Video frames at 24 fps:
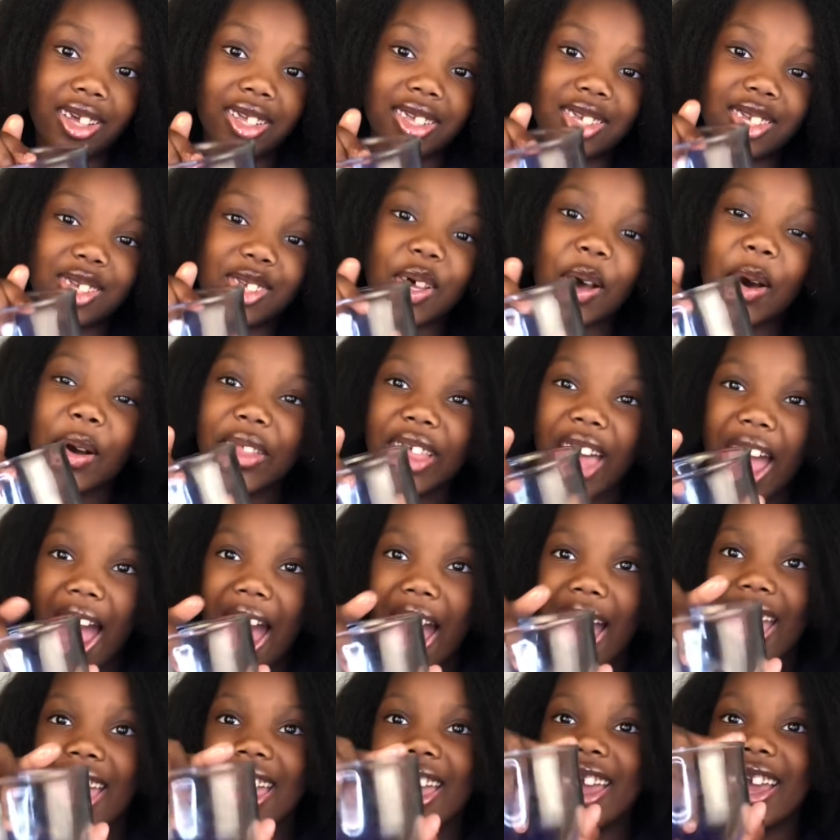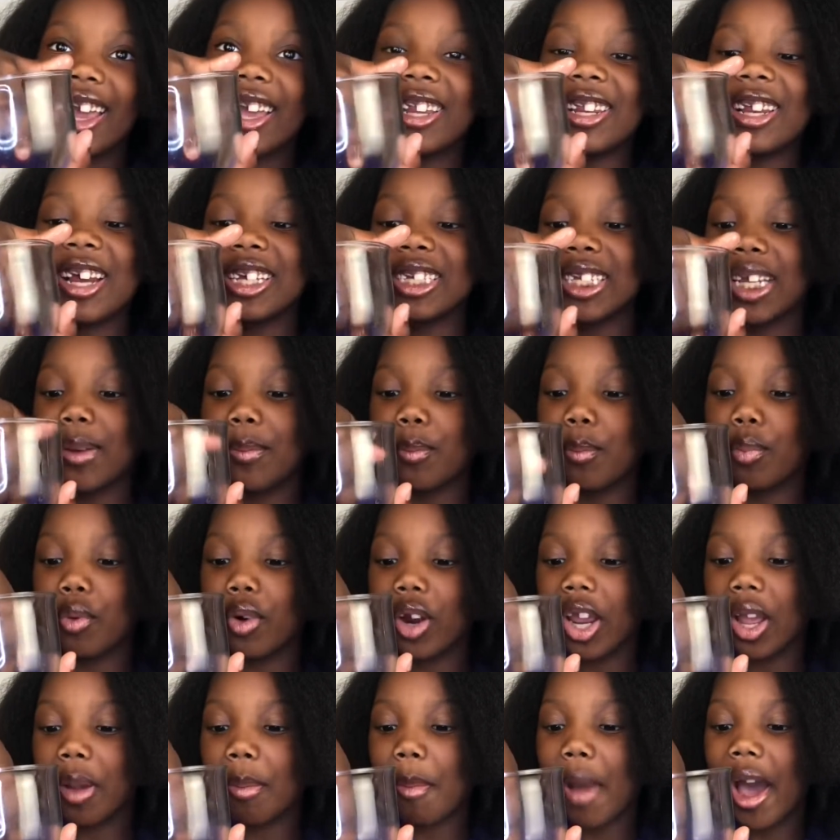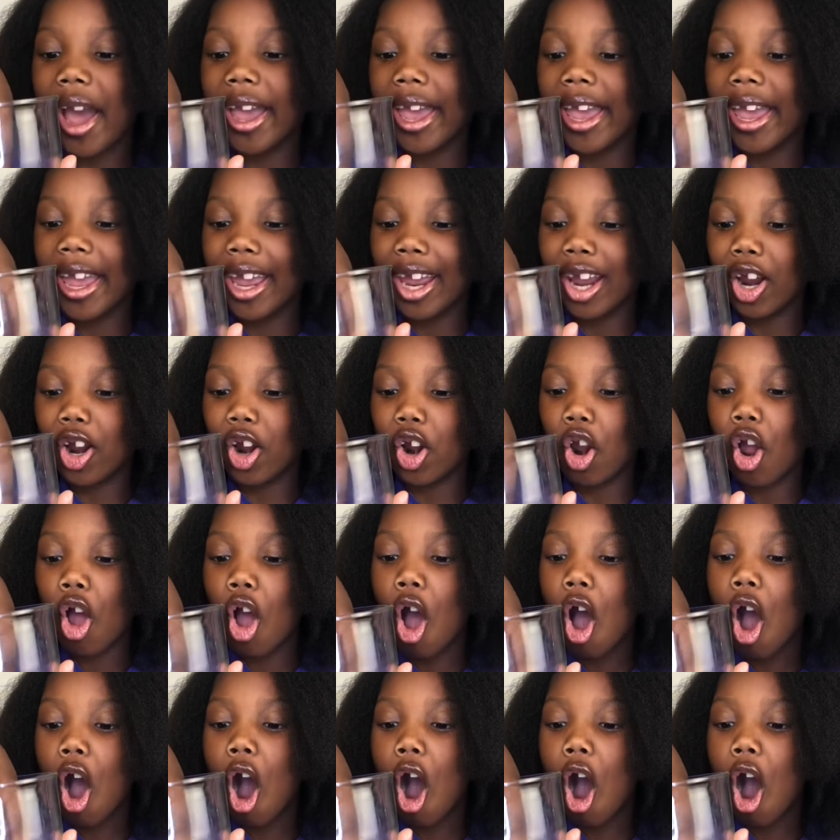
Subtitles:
It's so that it doesn't break my hair